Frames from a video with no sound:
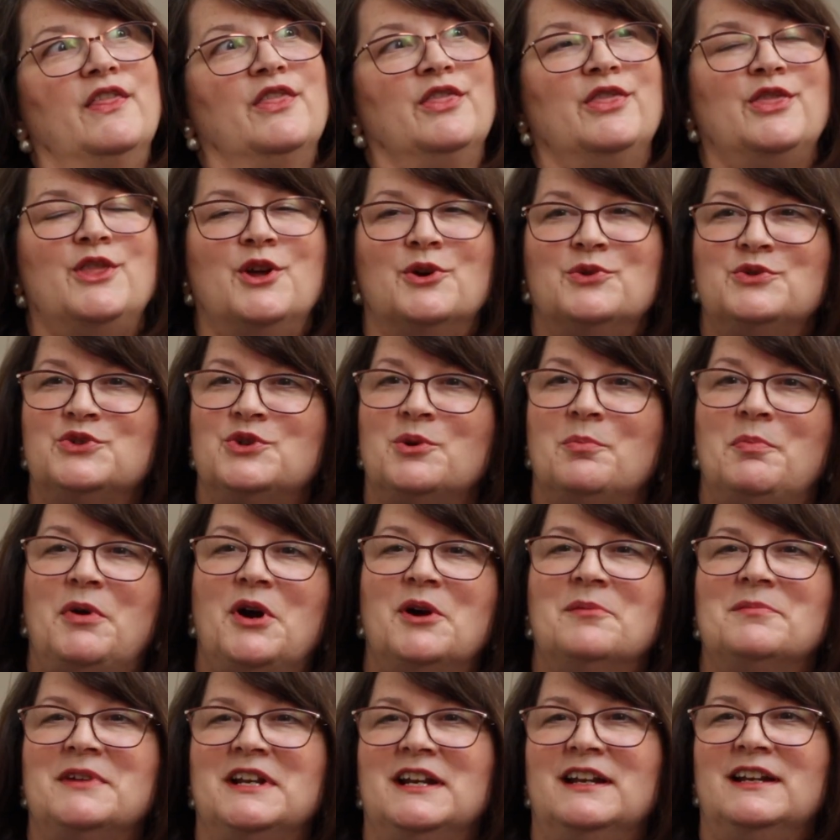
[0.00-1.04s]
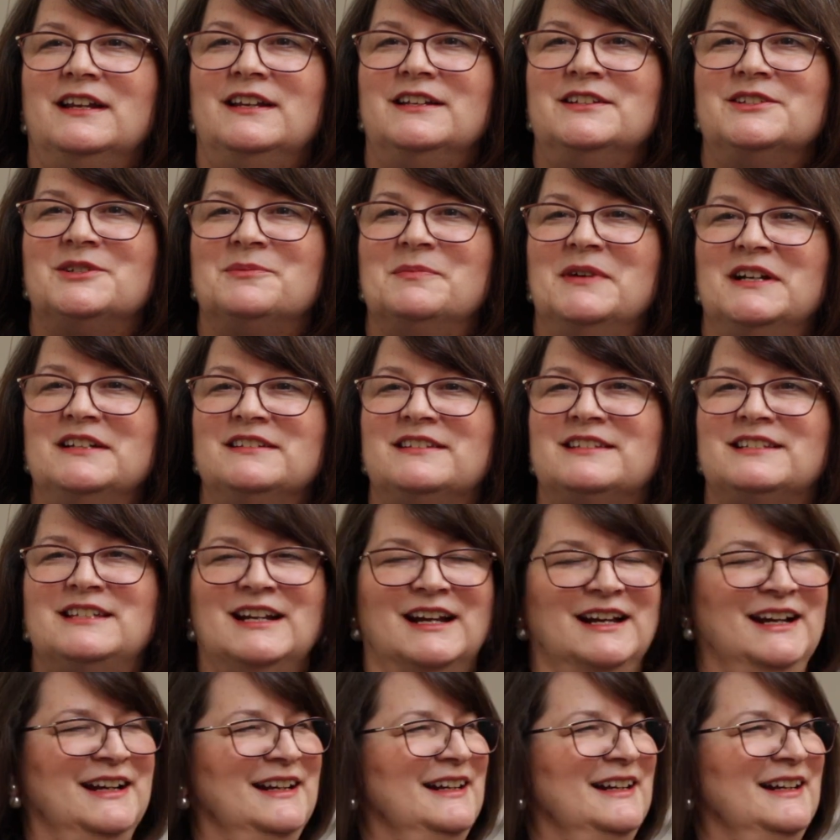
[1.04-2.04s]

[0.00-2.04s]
And those are permanent easements.